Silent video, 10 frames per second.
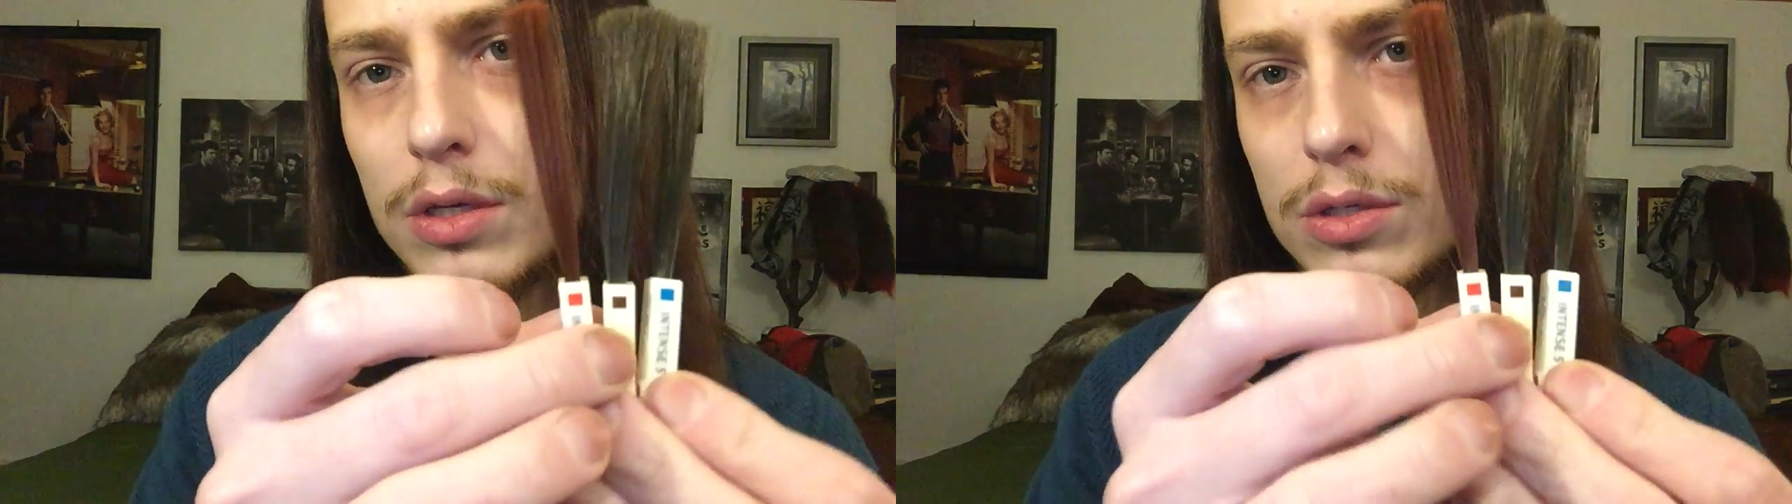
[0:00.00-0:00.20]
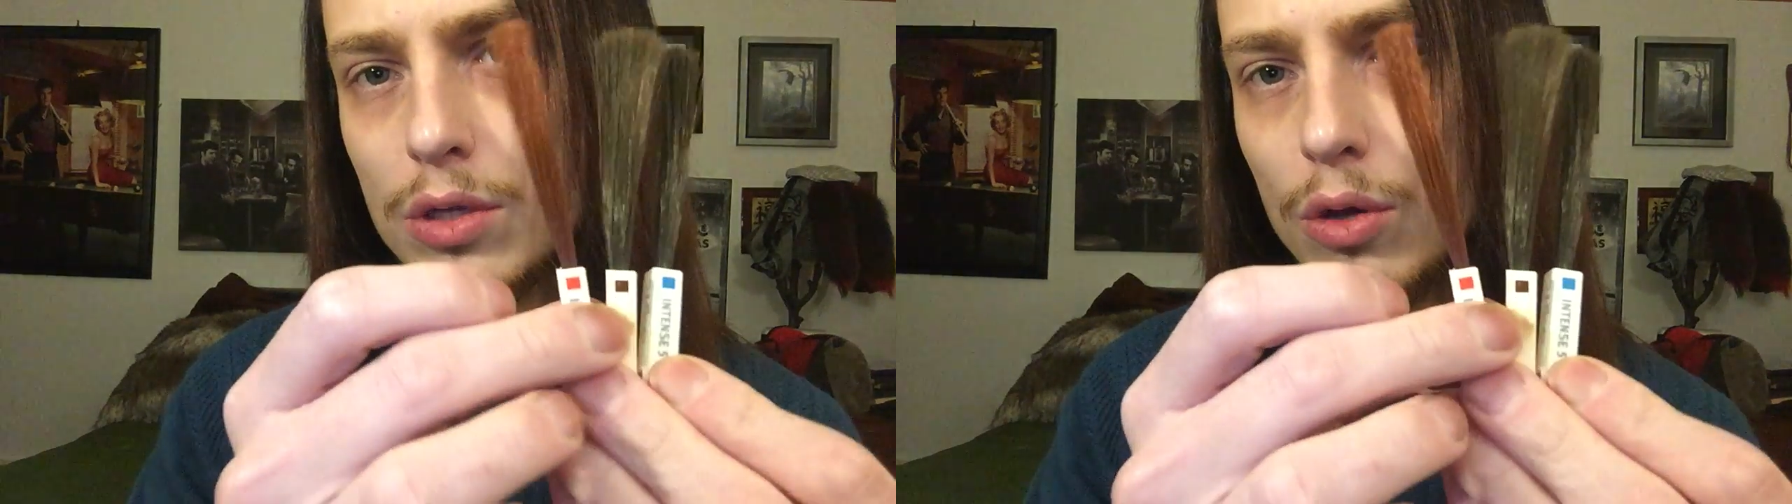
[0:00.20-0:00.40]

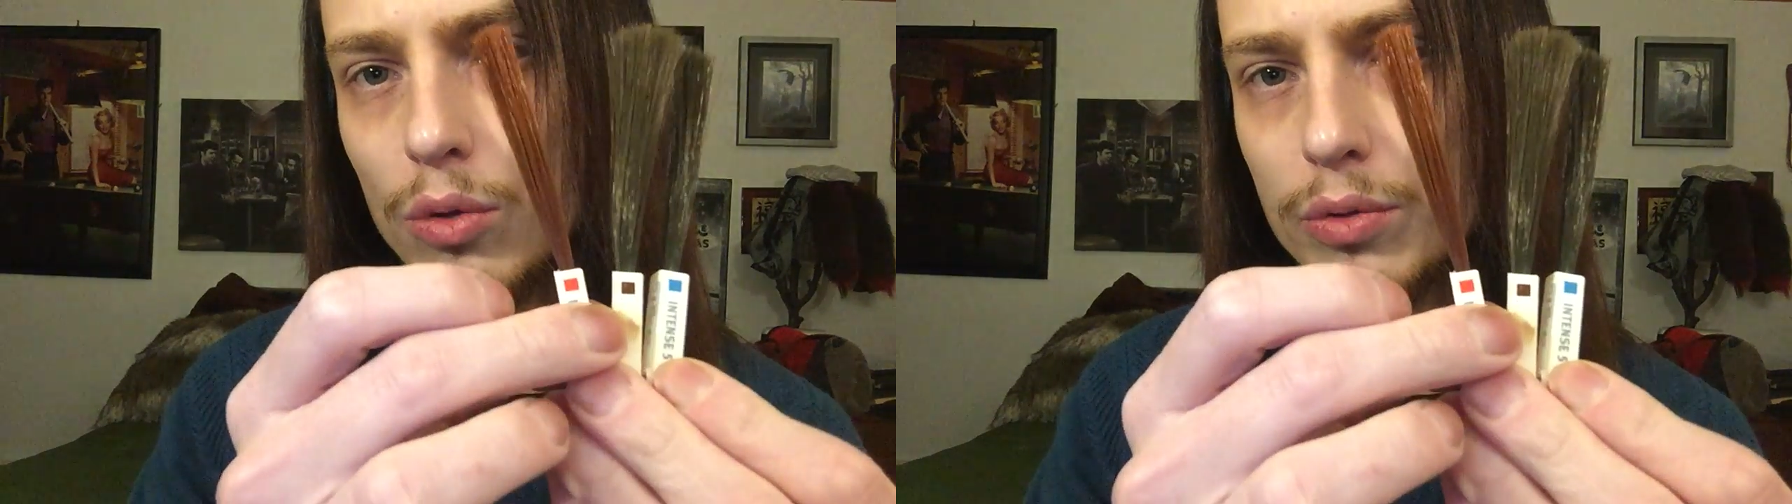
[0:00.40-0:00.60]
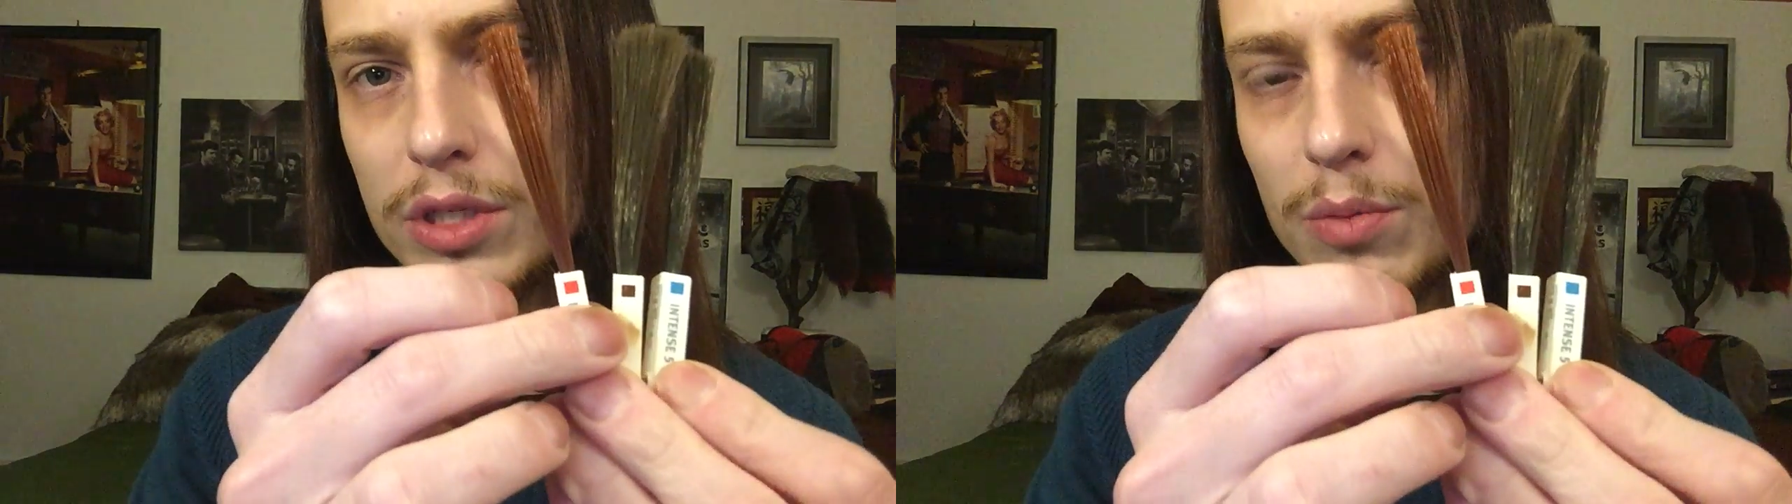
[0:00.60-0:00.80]

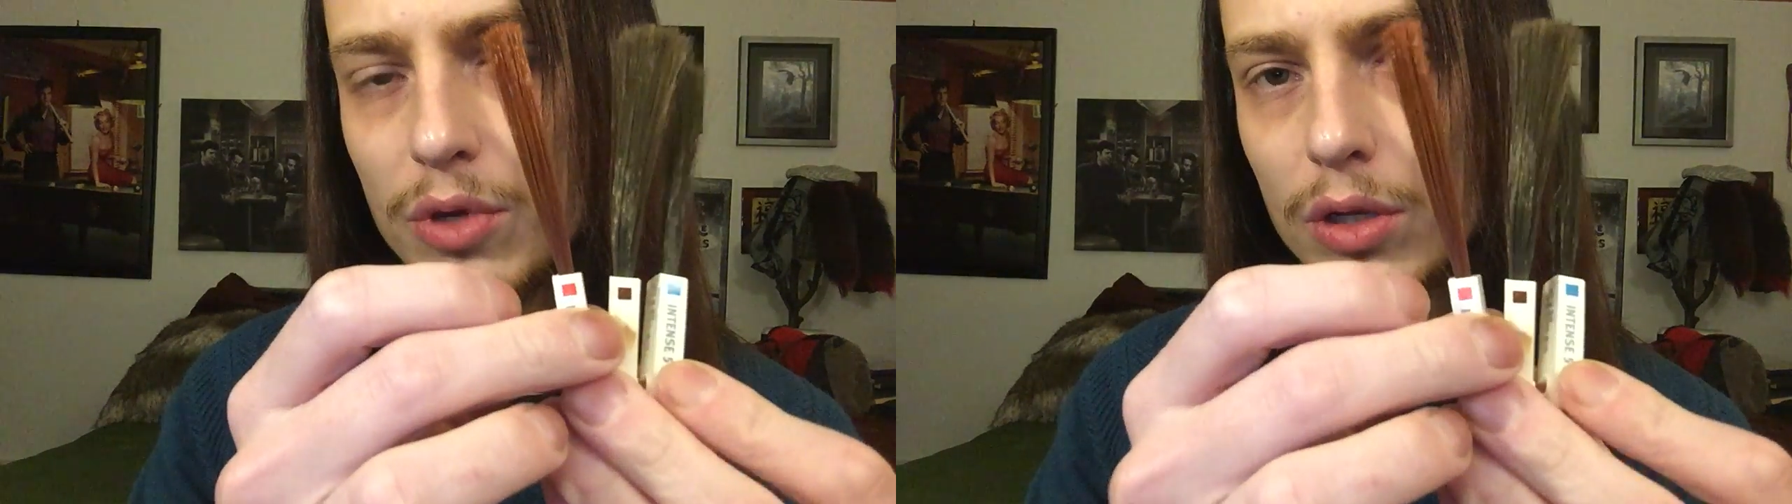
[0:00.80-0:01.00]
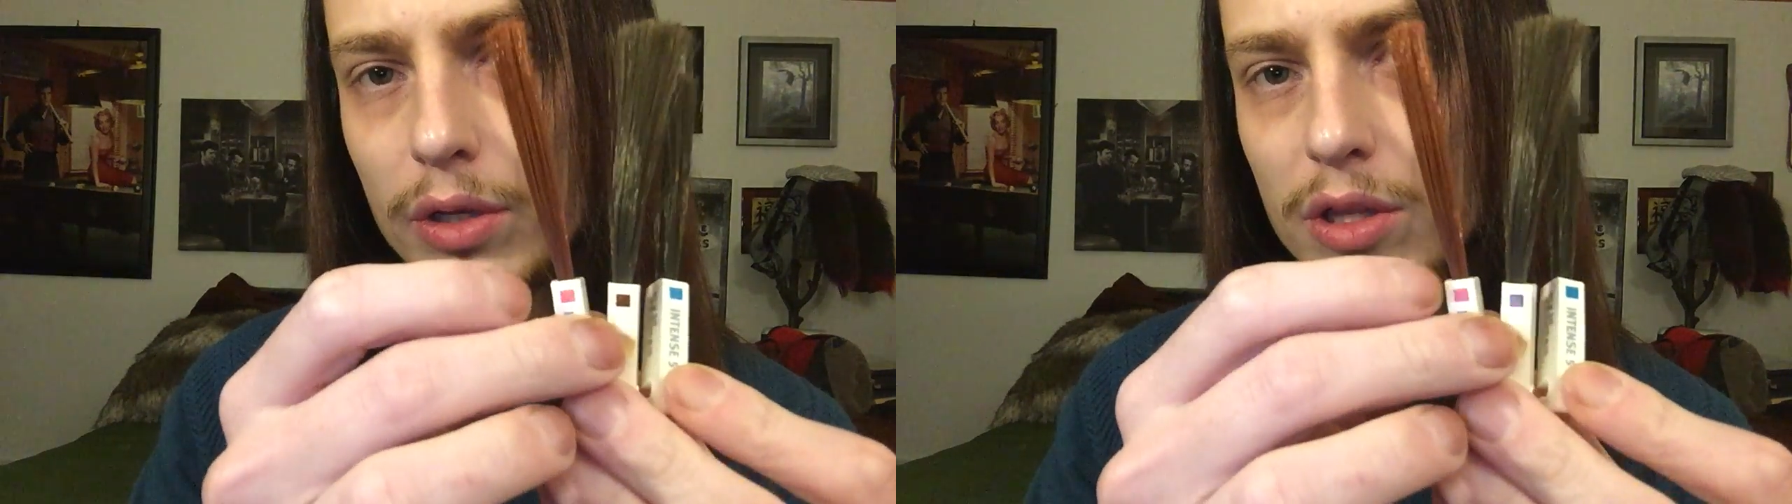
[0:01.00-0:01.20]
So
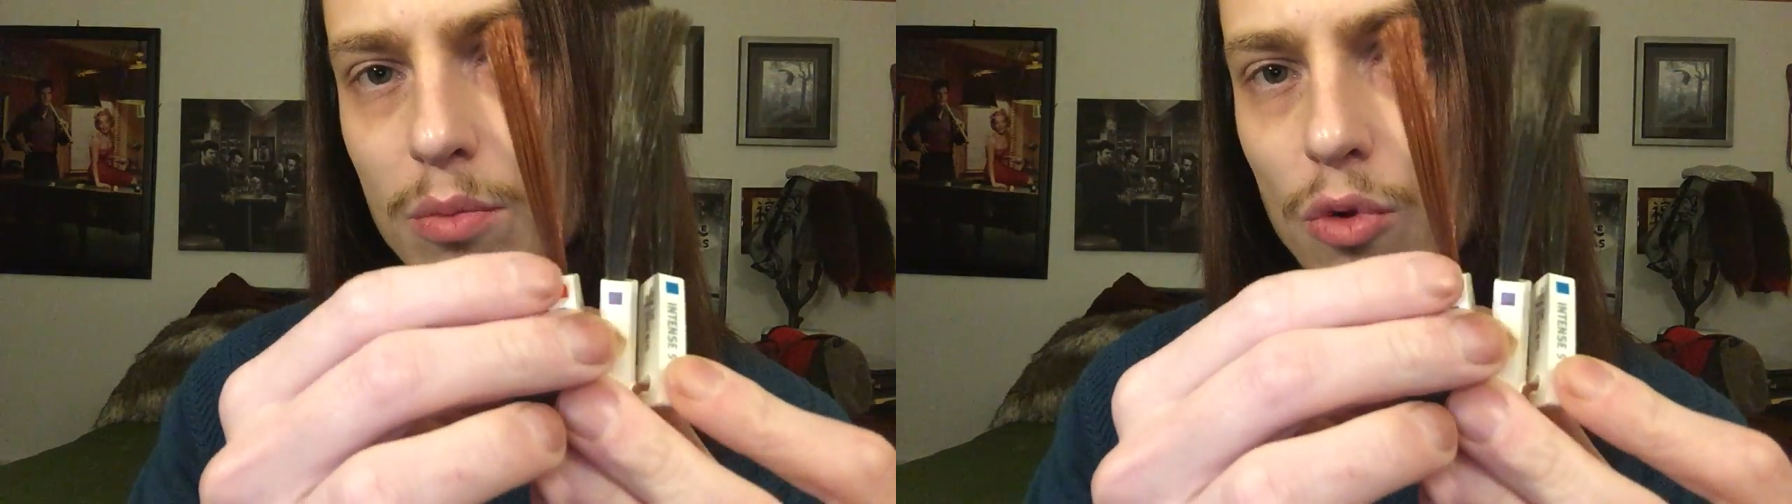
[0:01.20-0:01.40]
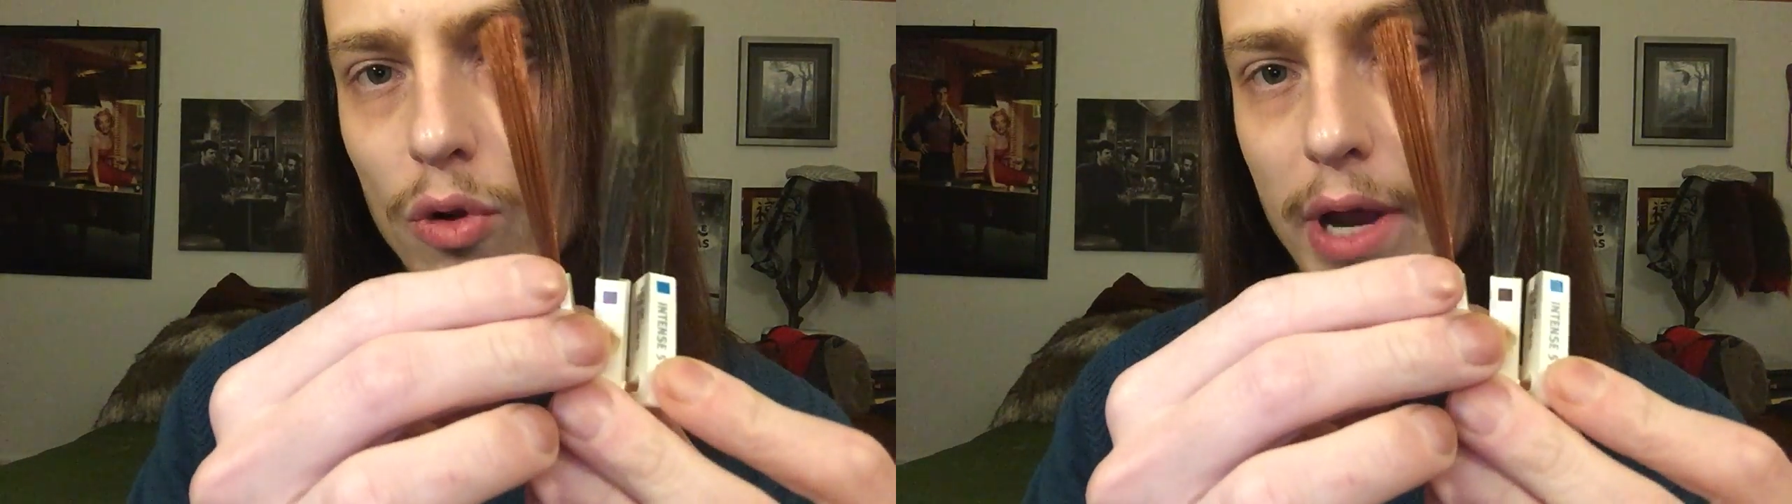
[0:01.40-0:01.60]
typically
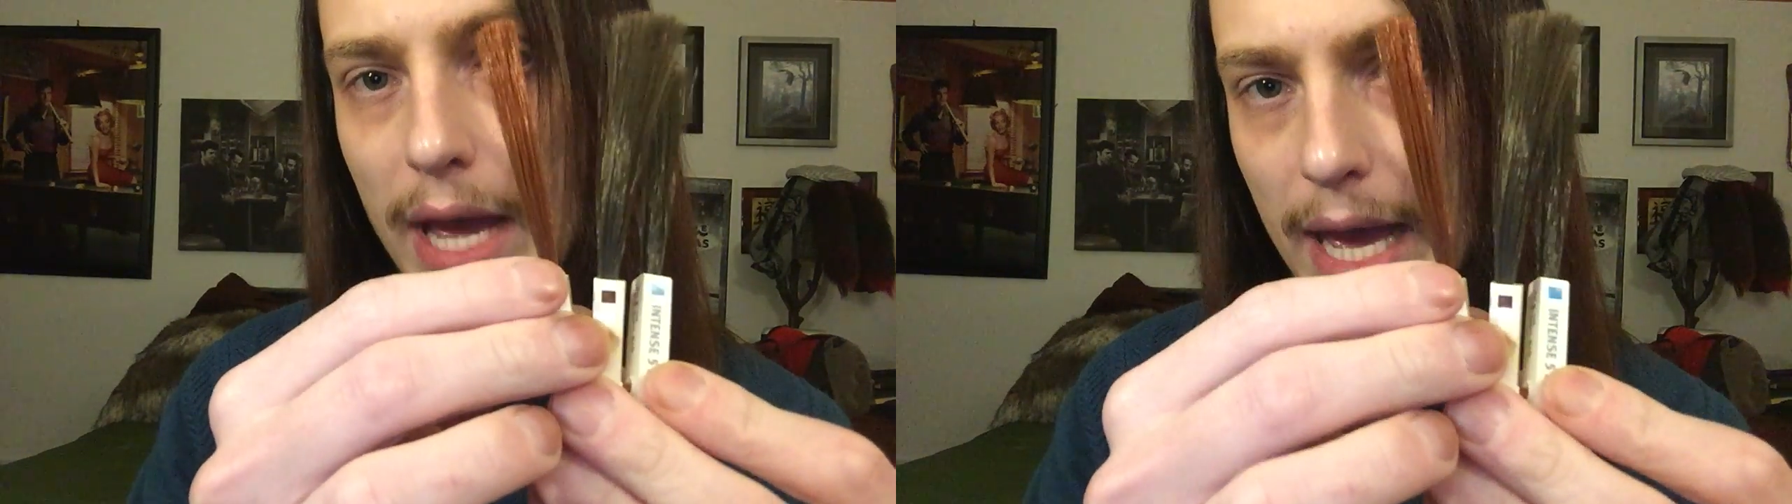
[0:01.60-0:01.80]
the more